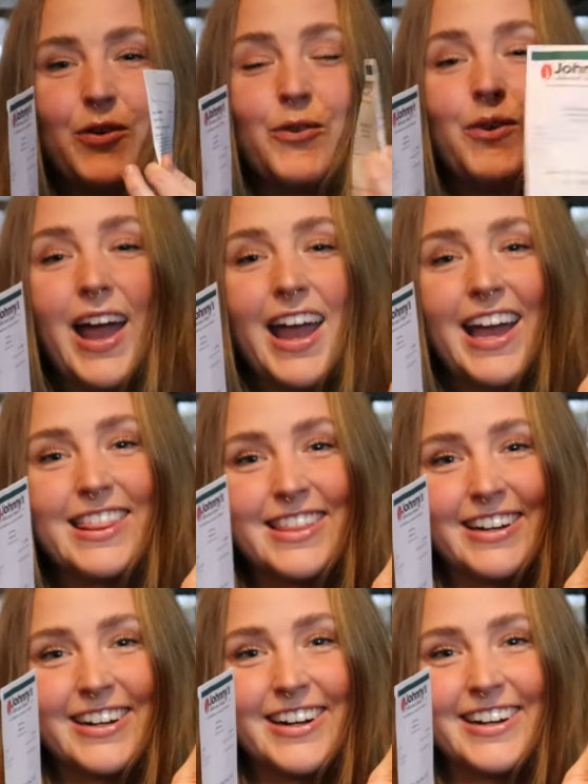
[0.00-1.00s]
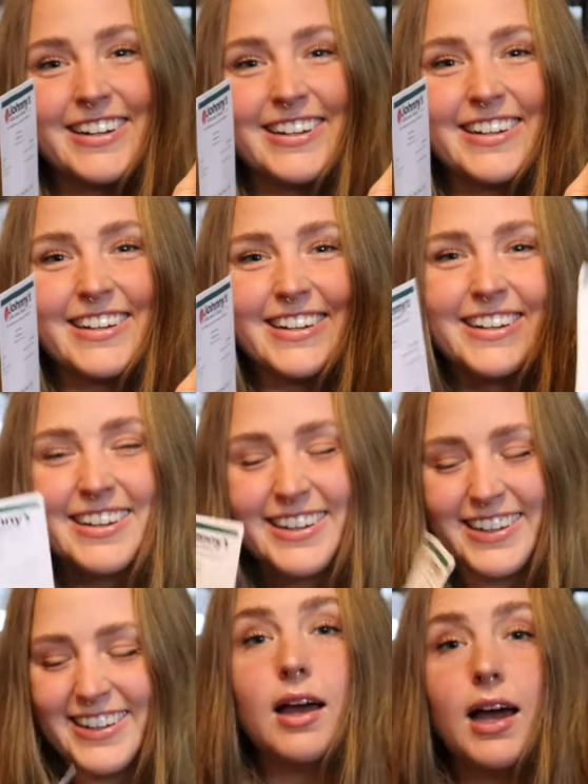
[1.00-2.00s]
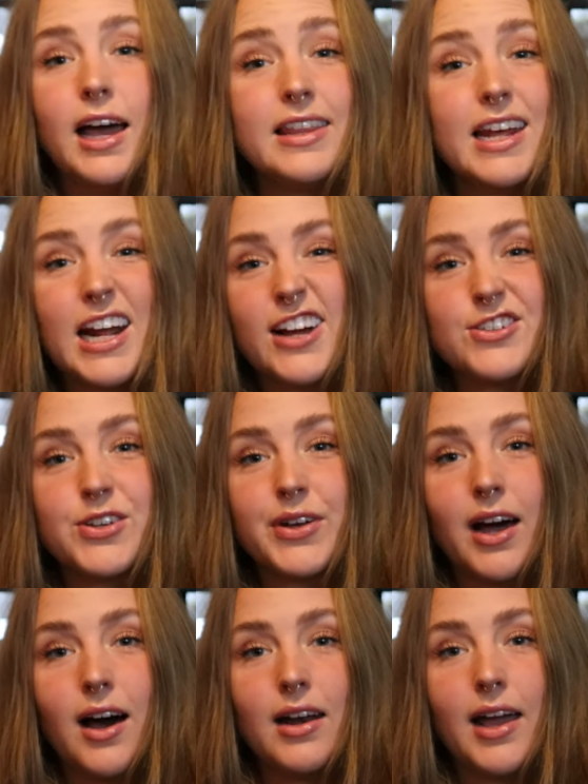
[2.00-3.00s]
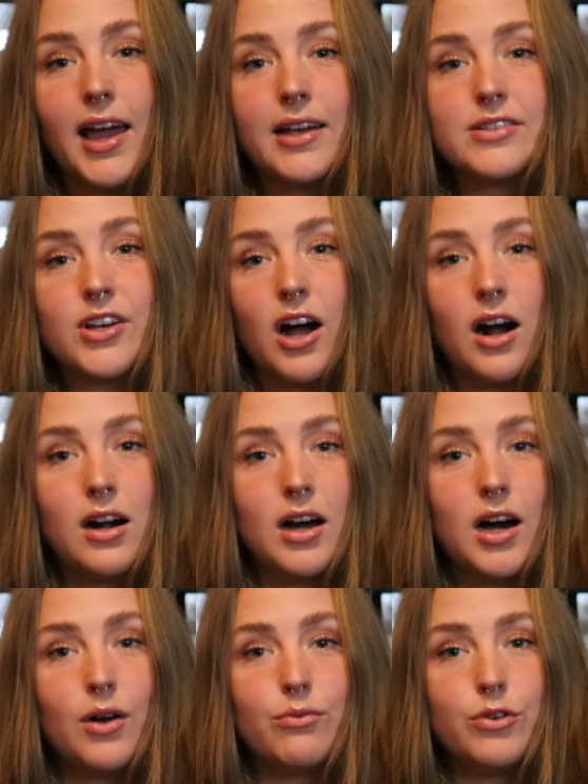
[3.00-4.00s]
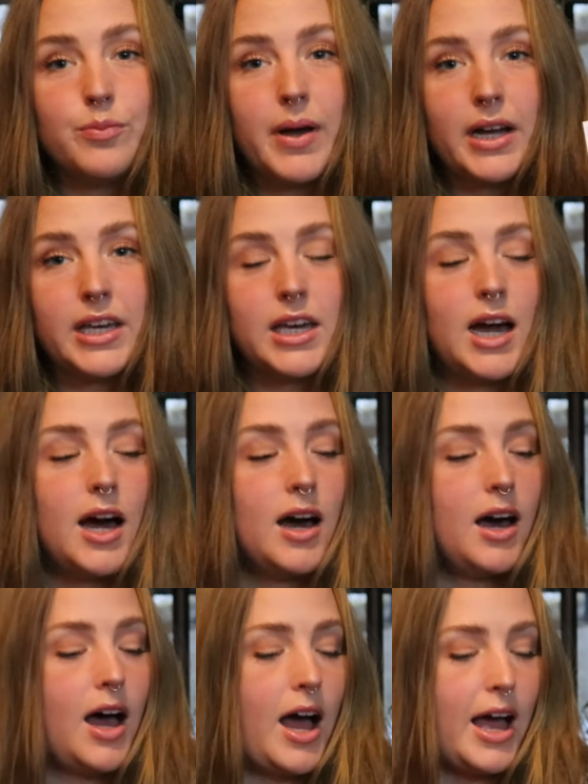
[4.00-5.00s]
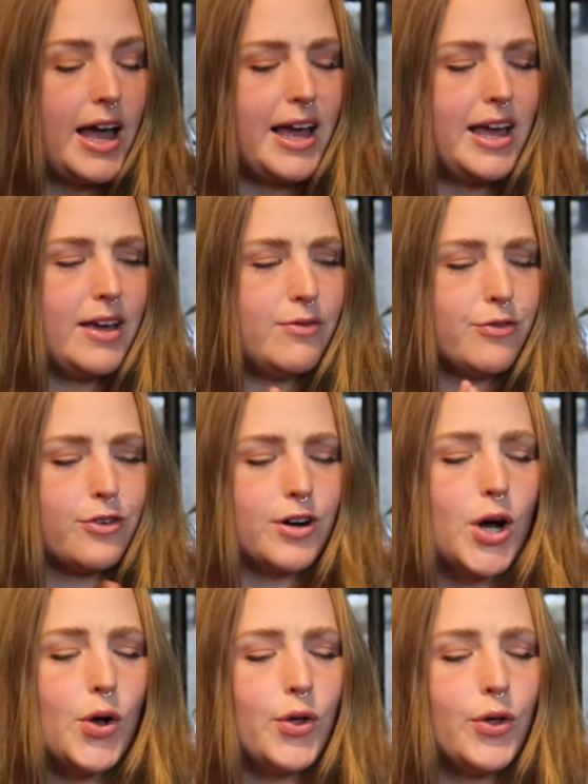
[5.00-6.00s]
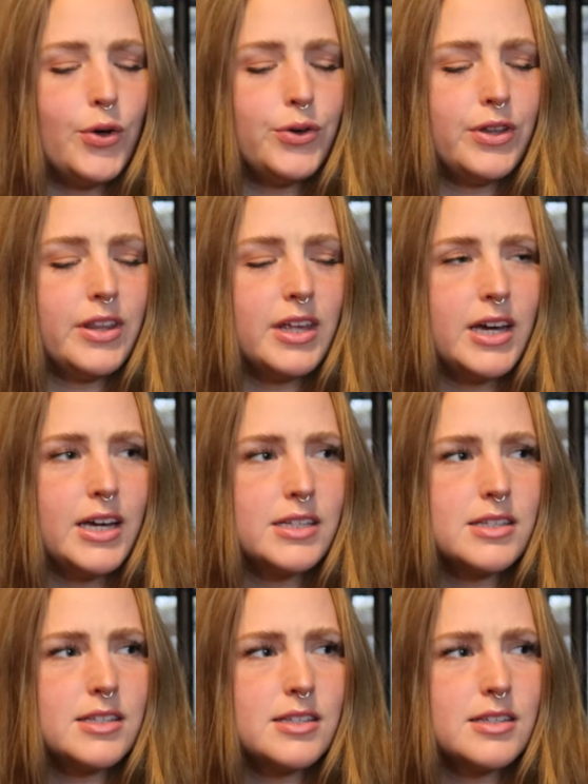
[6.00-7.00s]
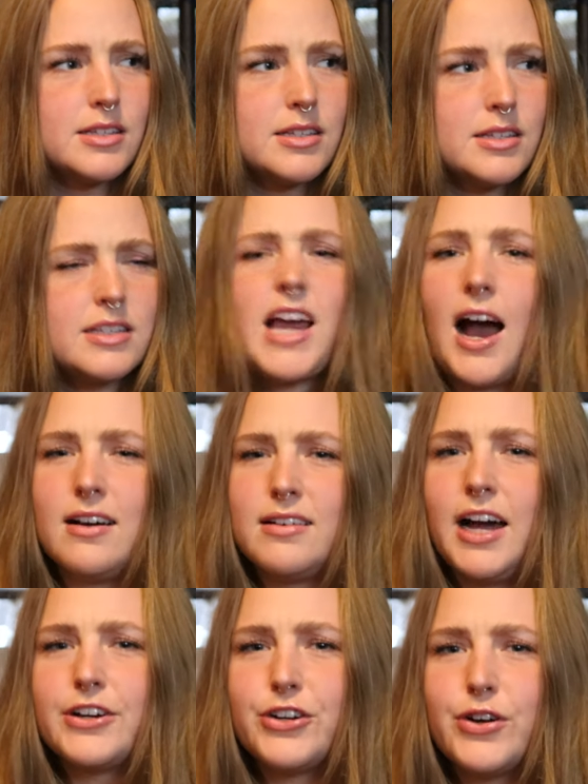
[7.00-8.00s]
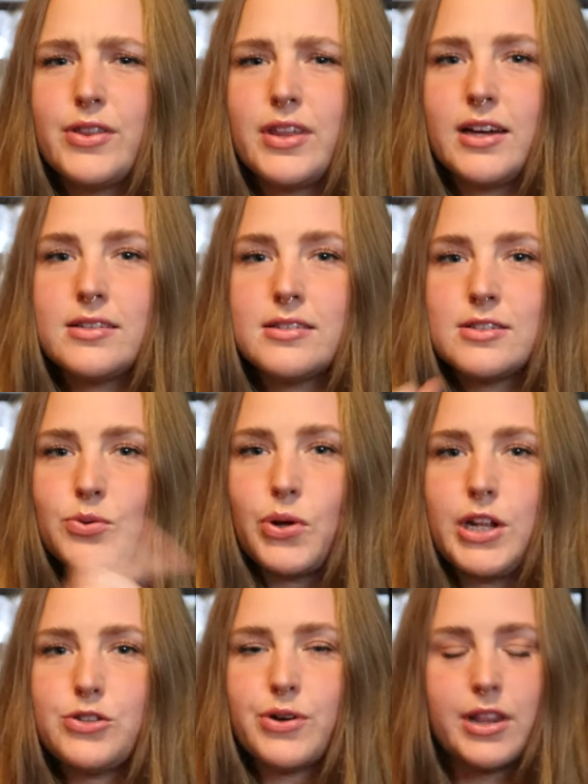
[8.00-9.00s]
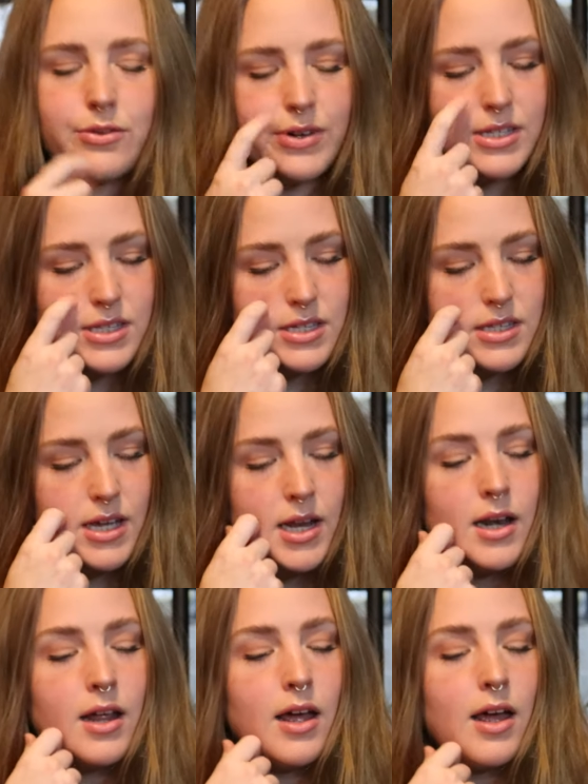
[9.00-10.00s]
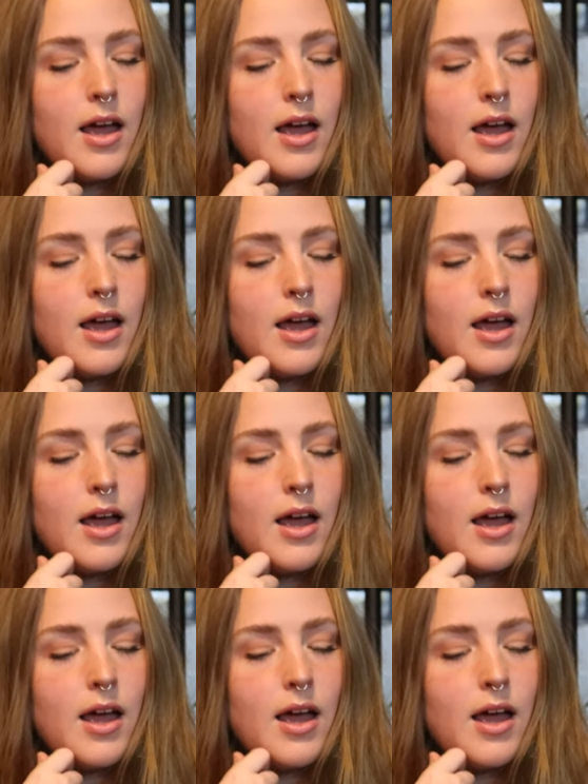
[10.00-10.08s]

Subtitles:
Way thicker. And then I also got a Sahara Rudbeckia. I've grown this, yeah, I grew this 2023 season.